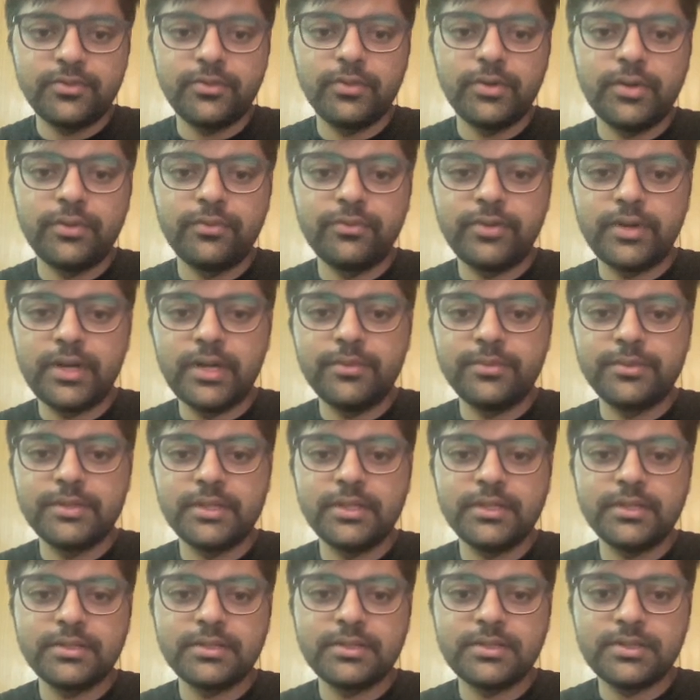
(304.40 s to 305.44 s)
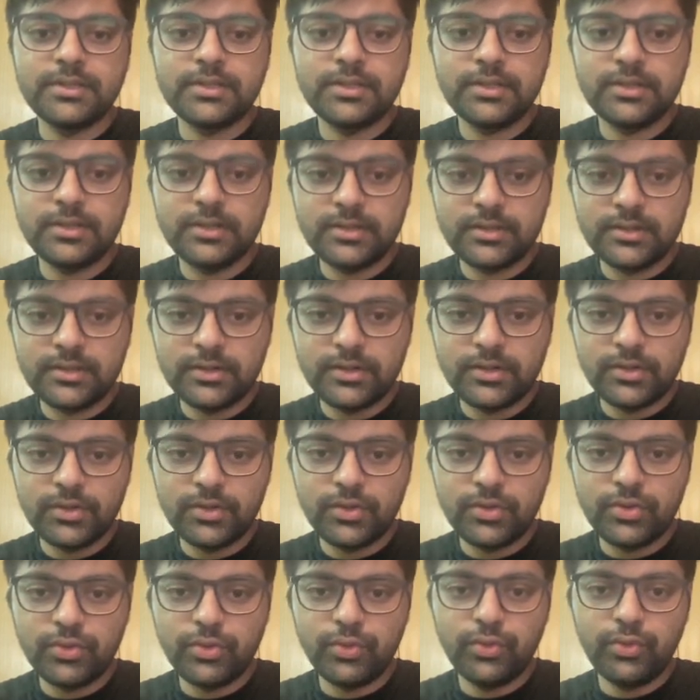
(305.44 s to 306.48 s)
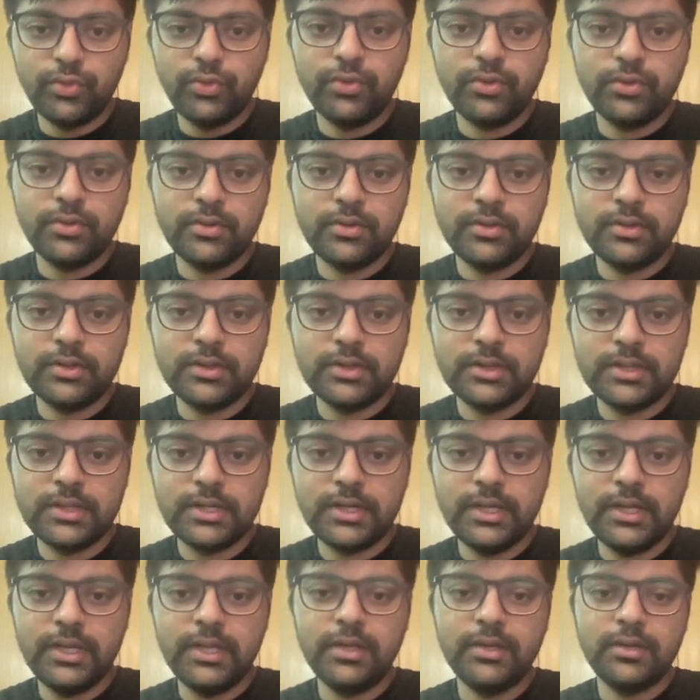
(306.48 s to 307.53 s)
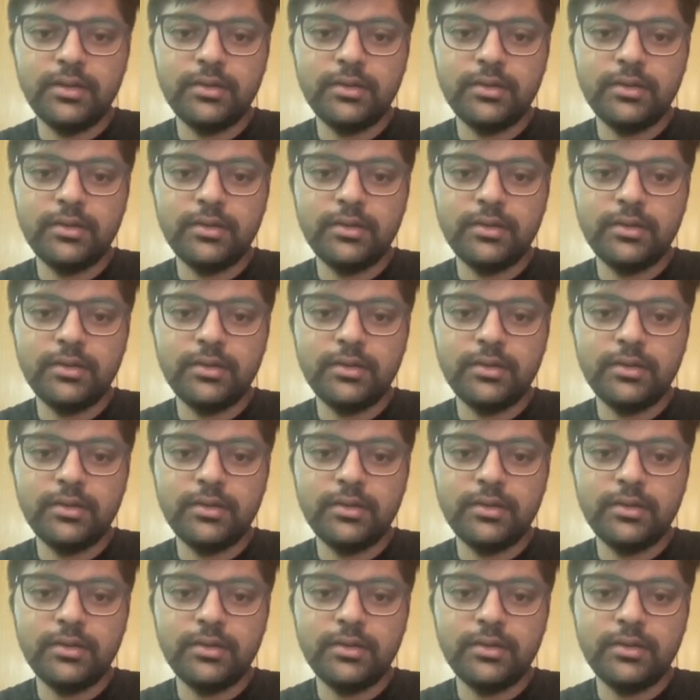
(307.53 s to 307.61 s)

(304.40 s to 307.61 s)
1 5 6 2 3,